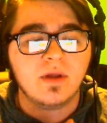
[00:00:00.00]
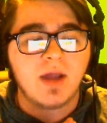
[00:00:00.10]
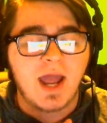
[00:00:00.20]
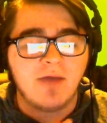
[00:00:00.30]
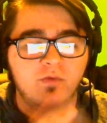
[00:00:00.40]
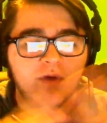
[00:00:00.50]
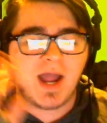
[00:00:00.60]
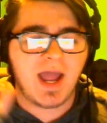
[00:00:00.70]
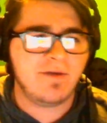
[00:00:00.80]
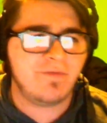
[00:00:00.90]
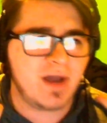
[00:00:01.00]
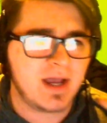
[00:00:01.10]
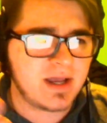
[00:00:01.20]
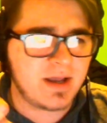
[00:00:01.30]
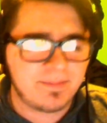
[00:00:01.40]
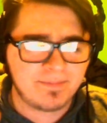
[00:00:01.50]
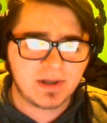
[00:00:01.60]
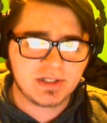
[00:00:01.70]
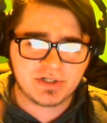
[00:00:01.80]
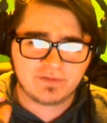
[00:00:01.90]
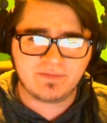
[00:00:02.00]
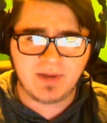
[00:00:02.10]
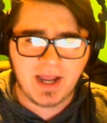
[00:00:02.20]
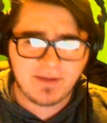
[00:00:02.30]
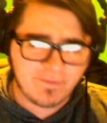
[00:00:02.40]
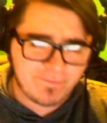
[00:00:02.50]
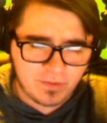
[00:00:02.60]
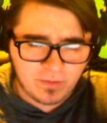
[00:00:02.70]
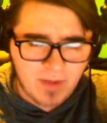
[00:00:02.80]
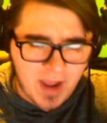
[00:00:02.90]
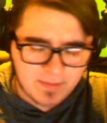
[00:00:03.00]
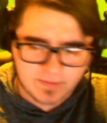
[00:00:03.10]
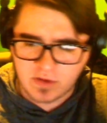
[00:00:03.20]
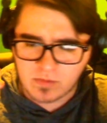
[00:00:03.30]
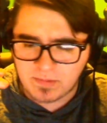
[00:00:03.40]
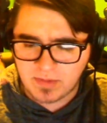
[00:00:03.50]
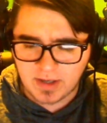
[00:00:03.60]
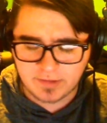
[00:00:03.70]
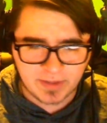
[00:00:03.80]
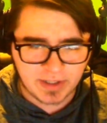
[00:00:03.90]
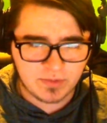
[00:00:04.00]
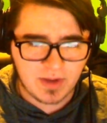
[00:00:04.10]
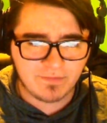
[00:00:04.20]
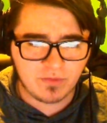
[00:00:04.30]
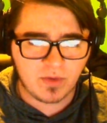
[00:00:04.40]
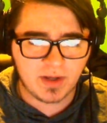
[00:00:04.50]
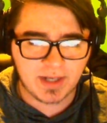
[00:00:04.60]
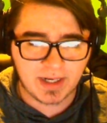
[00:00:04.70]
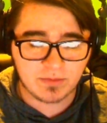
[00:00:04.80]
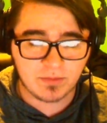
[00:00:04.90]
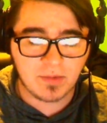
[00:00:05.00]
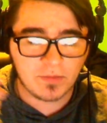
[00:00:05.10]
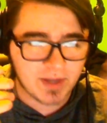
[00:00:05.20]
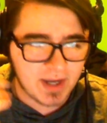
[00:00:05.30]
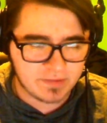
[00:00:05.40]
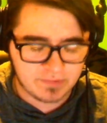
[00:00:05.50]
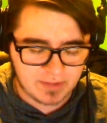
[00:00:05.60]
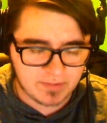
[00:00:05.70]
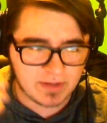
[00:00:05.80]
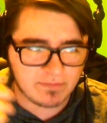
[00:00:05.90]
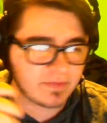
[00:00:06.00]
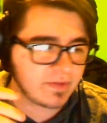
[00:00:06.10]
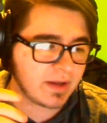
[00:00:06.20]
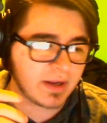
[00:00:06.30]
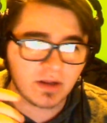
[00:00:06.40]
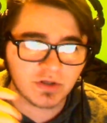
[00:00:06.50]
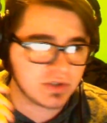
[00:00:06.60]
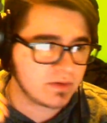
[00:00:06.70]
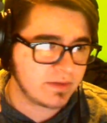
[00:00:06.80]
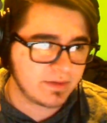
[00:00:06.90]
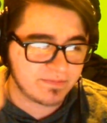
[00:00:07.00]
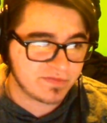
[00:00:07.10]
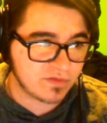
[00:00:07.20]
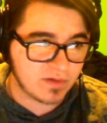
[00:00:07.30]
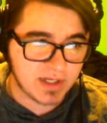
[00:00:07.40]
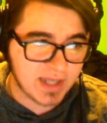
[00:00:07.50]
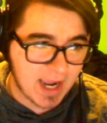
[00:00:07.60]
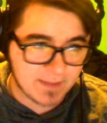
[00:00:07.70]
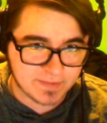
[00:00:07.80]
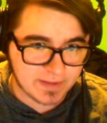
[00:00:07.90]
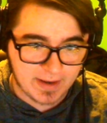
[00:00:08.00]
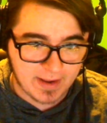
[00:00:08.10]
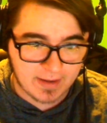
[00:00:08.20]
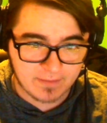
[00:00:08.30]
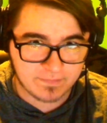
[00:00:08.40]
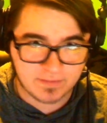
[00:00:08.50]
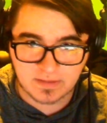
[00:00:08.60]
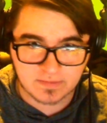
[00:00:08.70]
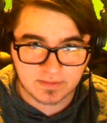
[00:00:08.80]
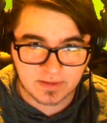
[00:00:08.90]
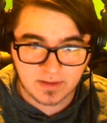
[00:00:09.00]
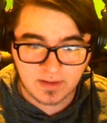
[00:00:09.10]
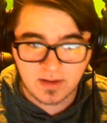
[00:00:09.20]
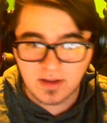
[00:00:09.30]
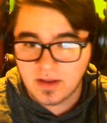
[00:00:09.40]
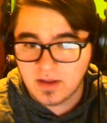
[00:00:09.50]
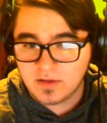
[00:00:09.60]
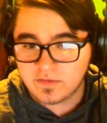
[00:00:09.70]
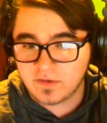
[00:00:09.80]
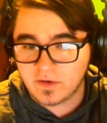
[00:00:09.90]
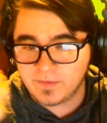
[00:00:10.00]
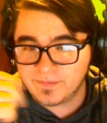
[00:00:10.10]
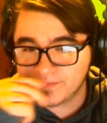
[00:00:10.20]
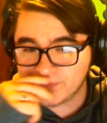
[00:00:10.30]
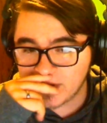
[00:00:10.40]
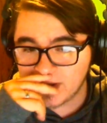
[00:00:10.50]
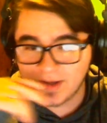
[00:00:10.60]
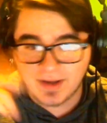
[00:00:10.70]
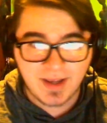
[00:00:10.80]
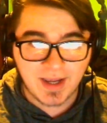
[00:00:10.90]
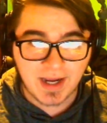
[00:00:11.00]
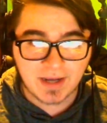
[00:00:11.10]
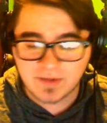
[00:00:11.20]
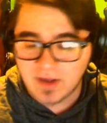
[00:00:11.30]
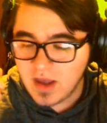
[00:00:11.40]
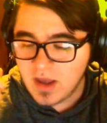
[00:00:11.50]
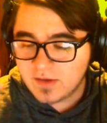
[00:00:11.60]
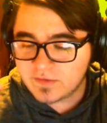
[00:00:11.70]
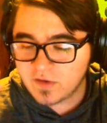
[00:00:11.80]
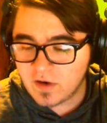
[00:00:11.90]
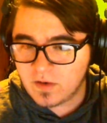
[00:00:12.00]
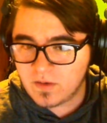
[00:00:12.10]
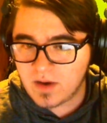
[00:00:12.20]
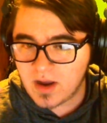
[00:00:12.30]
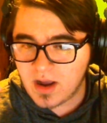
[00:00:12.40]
have a few Amazon replies, but I do have the one. I remember the guy's name and everything, and I'll show the screen caps that I have easily. So, hey guys. So,